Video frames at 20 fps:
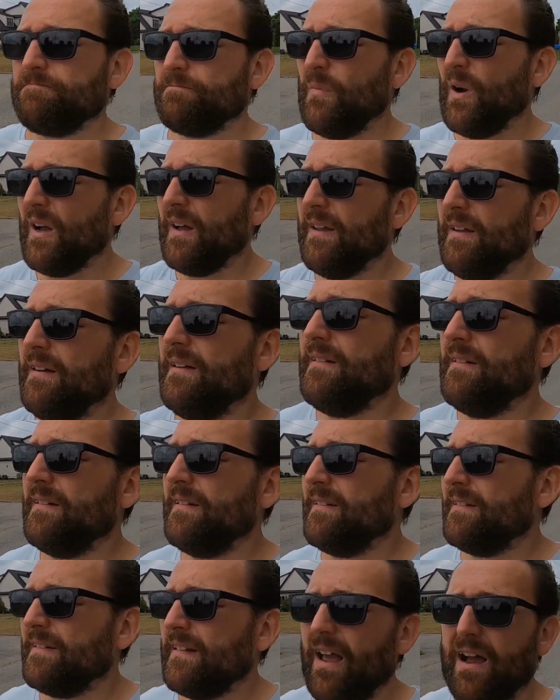but
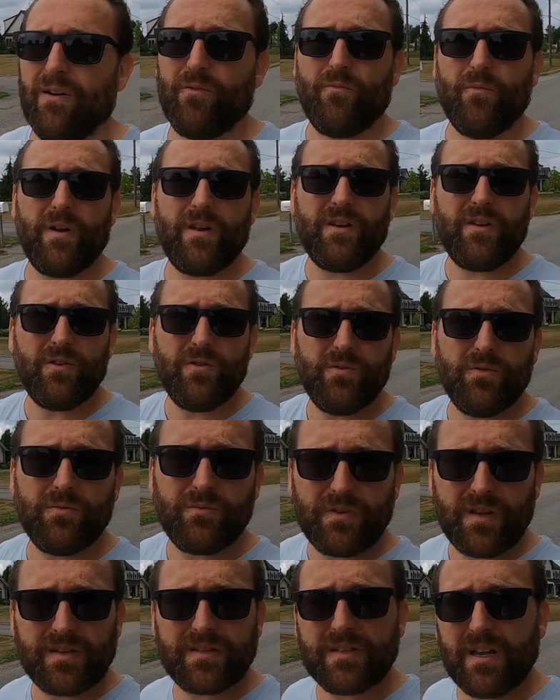yeah, when you
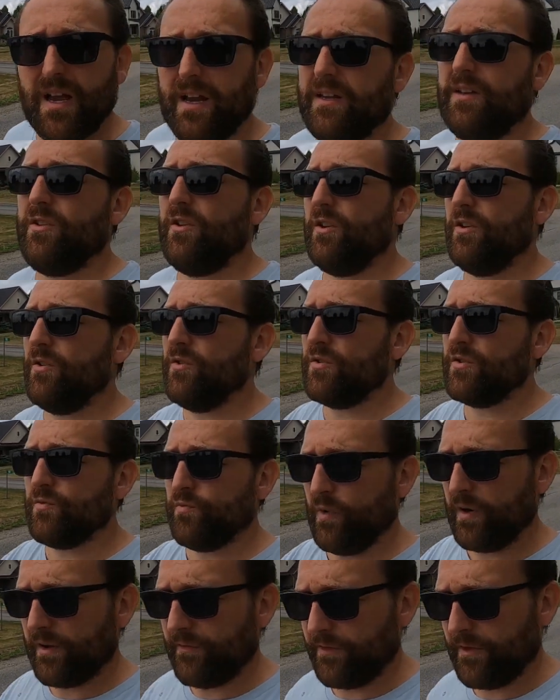decide to use
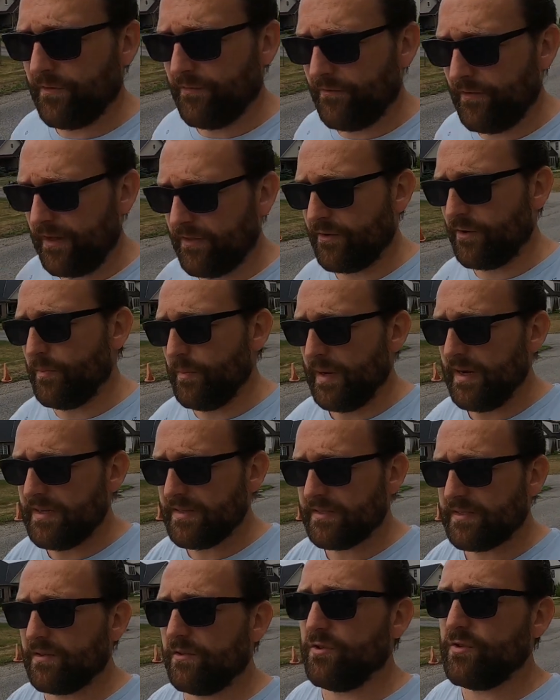one of the
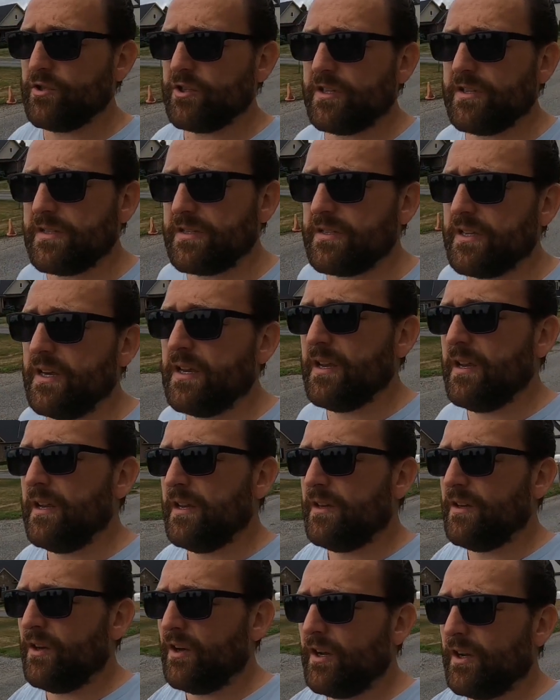vendor-based solutions,
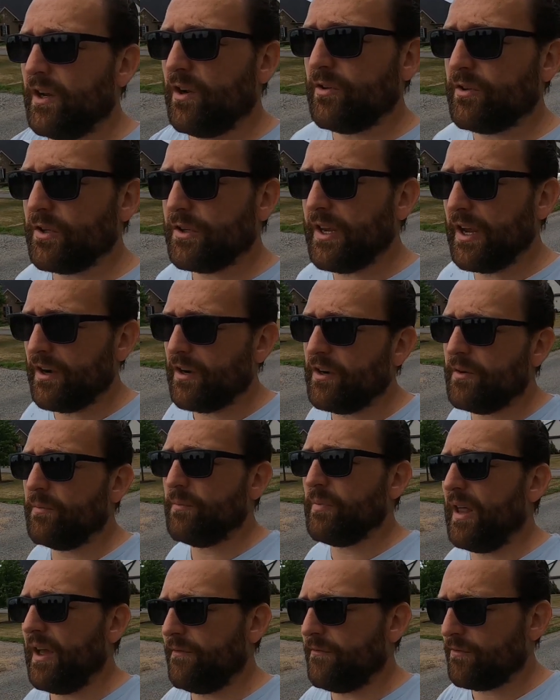you're going to go to their
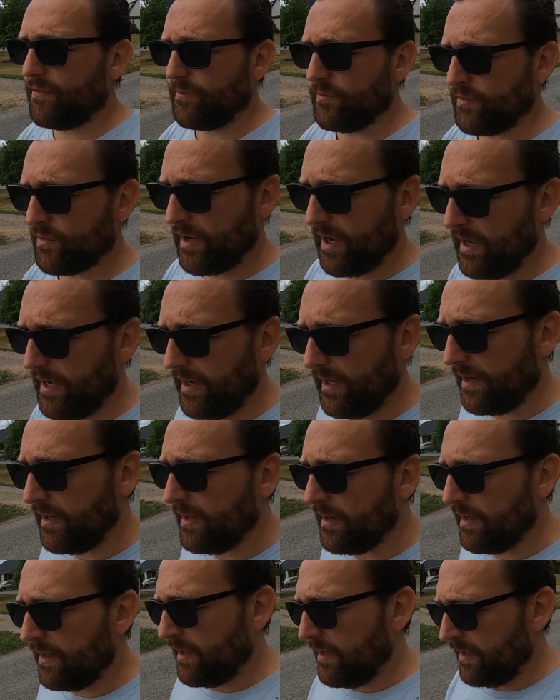platform training.
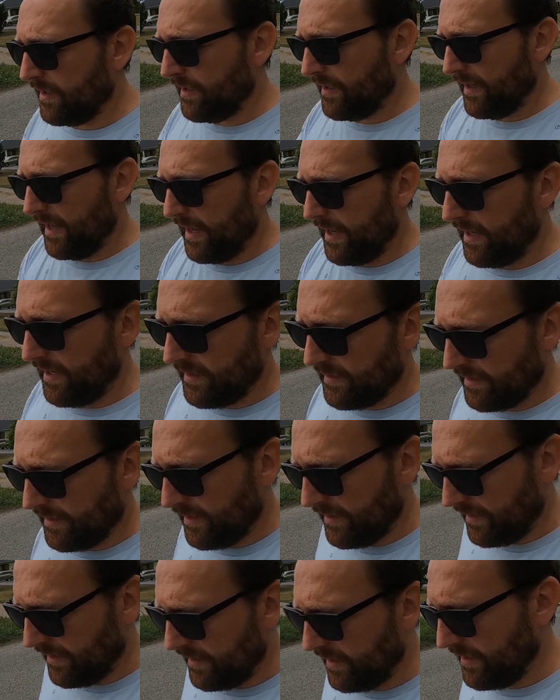
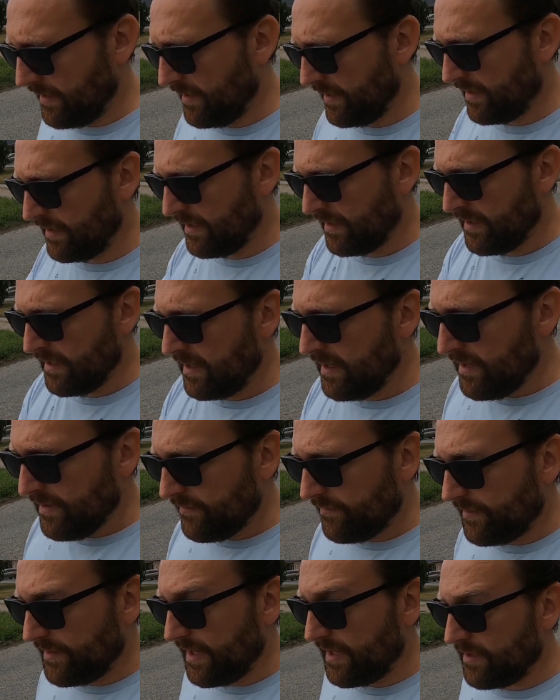And
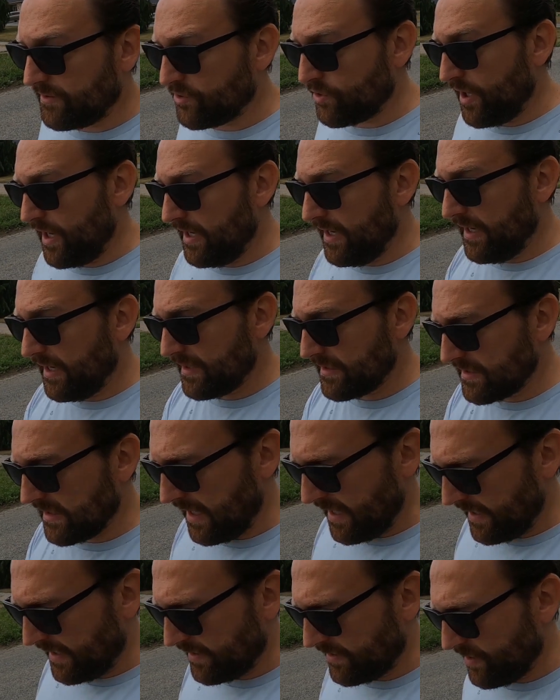vanilla training is
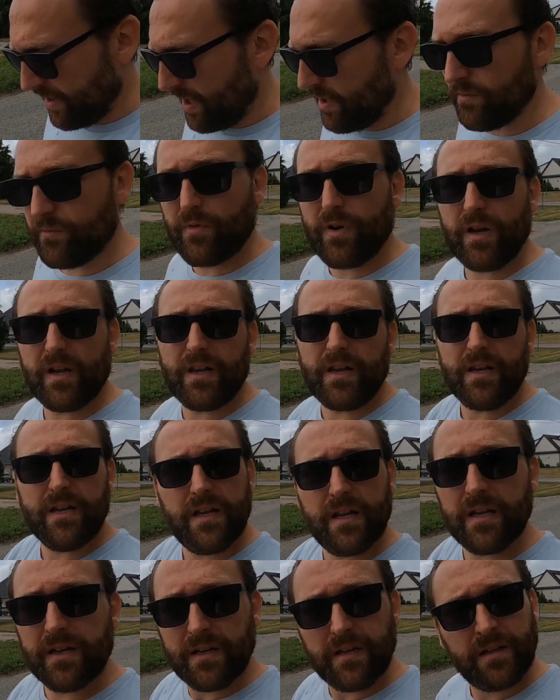like not
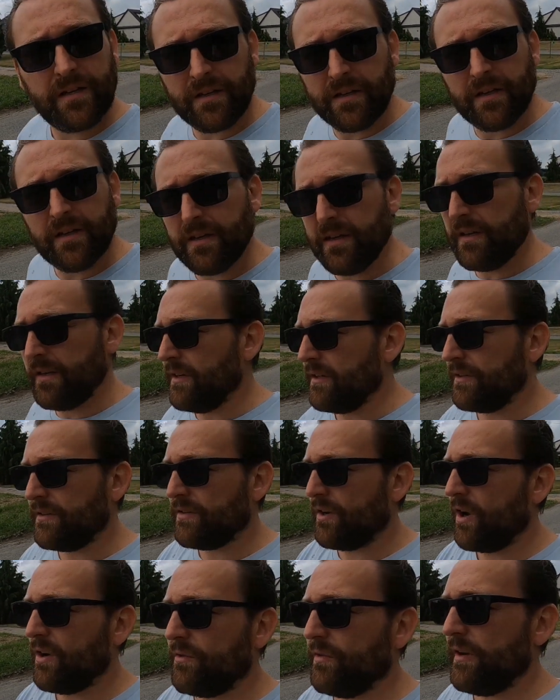really
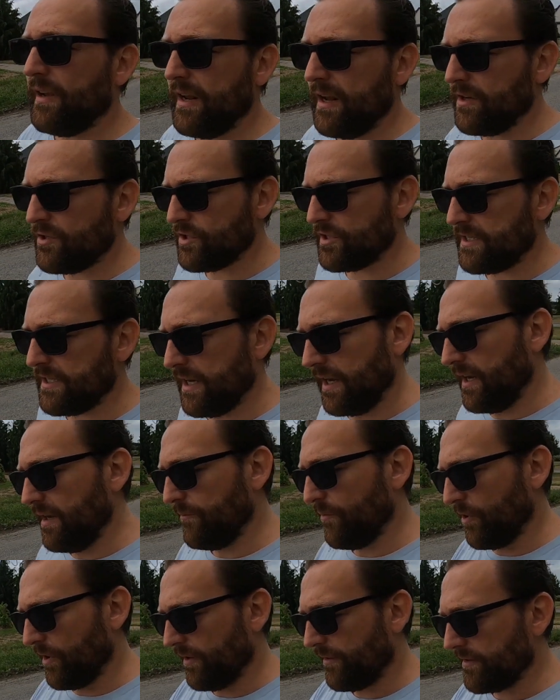interesting
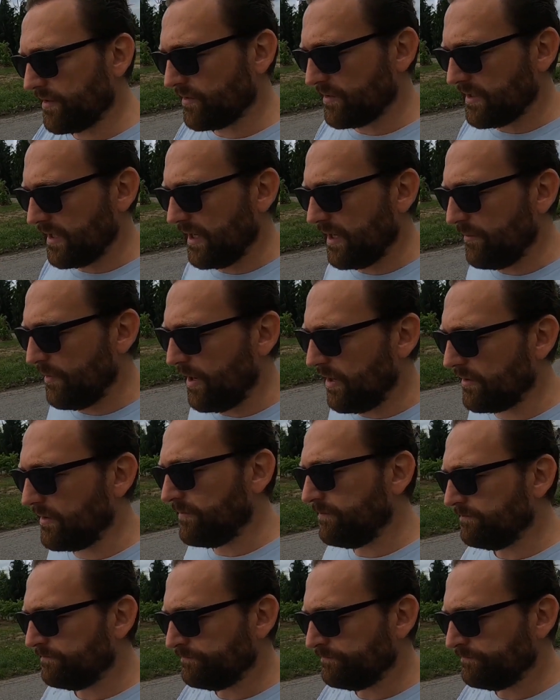anymore. So think about